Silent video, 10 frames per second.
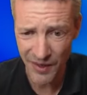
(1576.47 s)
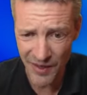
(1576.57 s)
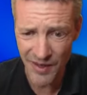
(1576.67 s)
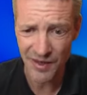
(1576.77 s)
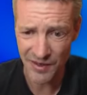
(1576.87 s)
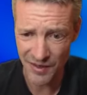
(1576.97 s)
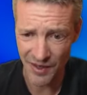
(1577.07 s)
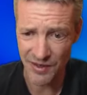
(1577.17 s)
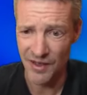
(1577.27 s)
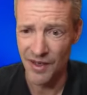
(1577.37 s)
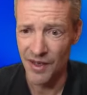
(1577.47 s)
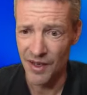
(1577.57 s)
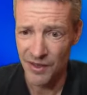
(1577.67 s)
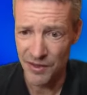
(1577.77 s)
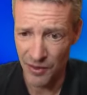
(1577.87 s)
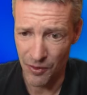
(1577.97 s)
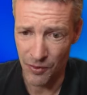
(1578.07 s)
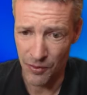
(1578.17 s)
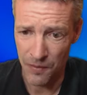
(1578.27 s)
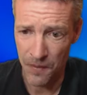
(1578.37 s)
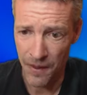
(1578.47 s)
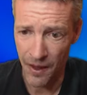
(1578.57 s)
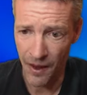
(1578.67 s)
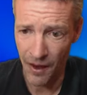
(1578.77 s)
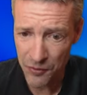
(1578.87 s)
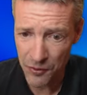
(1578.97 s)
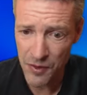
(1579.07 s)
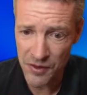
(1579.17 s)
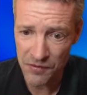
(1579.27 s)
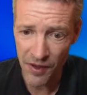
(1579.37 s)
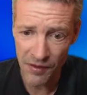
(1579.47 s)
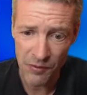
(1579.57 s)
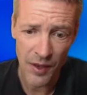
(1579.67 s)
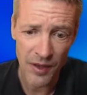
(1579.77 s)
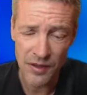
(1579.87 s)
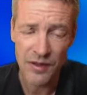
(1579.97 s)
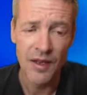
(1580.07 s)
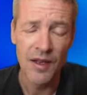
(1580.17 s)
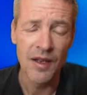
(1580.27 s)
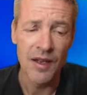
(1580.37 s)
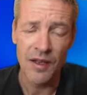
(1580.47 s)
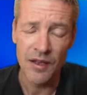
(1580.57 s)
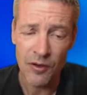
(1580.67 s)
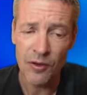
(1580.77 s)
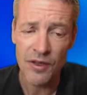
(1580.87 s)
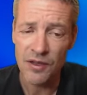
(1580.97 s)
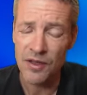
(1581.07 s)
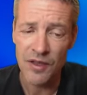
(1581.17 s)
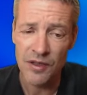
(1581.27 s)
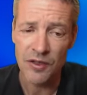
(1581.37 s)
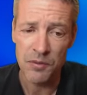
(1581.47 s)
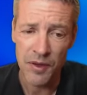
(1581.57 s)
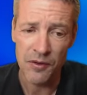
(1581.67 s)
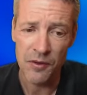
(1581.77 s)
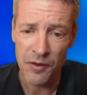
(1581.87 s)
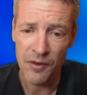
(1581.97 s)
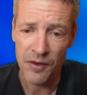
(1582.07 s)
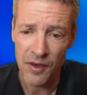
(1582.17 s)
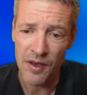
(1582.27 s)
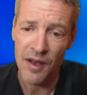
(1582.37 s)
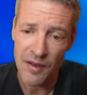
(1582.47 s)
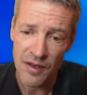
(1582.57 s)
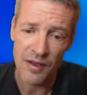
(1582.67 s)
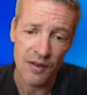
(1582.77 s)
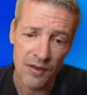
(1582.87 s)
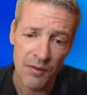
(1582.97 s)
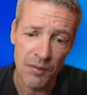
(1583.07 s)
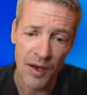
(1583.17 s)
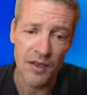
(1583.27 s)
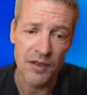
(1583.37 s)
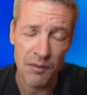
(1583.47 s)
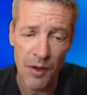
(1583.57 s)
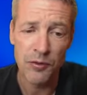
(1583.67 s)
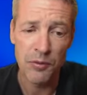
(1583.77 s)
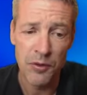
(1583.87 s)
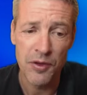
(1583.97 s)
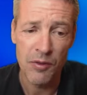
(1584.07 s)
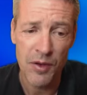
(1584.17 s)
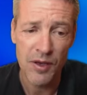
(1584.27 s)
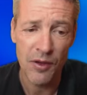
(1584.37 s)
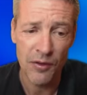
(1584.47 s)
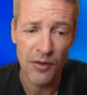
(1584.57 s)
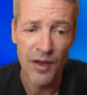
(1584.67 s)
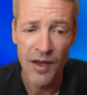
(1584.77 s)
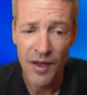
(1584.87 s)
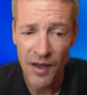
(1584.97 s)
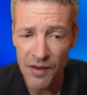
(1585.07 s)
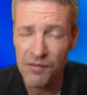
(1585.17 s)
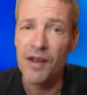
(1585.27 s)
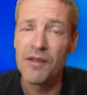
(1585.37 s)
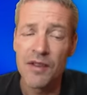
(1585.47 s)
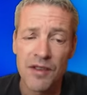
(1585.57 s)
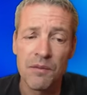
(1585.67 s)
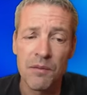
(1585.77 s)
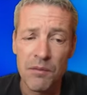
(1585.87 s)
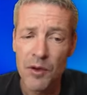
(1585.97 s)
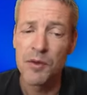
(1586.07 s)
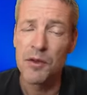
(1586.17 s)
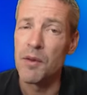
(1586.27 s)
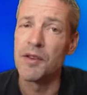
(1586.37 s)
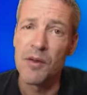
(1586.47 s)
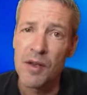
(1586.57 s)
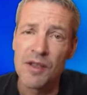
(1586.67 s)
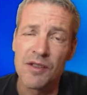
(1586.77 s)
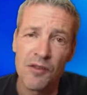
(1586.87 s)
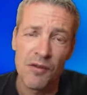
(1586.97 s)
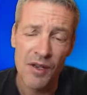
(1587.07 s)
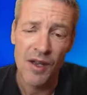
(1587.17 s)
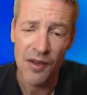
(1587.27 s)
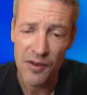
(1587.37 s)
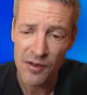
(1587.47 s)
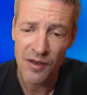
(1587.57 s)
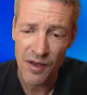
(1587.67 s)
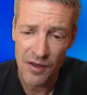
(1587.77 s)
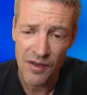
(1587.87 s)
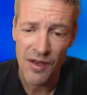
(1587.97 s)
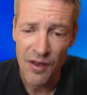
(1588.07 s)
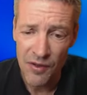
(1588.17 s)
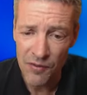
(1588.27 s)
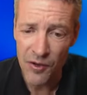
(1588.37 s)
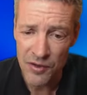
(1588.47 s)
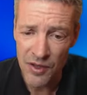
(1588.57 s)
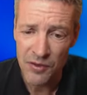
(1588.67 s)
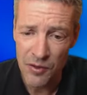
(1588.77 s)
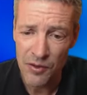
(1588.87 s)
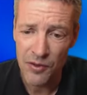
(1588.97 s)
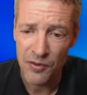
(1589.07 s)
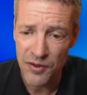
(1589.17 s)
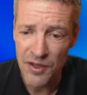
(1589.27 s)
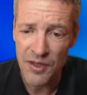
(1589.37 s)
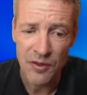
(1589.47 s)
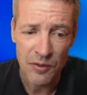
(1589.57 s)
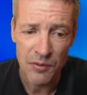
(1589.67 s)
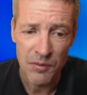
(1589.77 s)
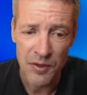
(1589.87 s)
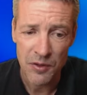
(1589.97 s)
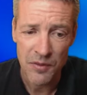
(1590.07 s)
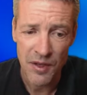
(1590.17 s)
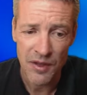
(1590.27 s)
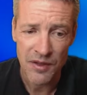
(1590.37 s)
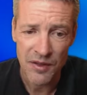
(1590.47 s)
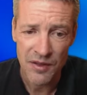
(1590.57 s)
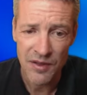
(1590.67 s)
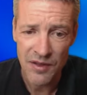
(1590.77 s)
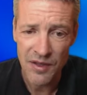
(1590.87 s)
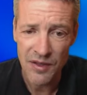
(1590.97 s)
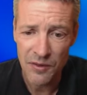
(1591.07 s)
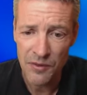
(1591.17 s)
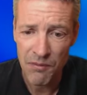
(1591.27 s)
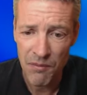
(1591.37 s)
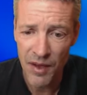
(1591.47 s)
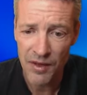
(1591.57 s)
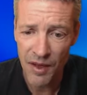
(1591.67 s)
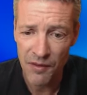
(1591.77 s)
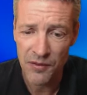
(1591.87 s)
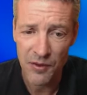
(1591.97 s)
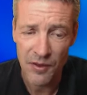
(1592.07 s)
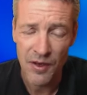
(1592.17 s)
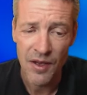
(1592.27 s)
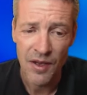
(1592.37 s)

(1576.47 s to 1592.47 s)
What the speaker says: king in this case. So after queen g5, white ignored this and they just played rook e3, and here black is about to put the queen on f5 at some moment, but the queen is not really under an attack. First they took on c2, bishop takes c2, and after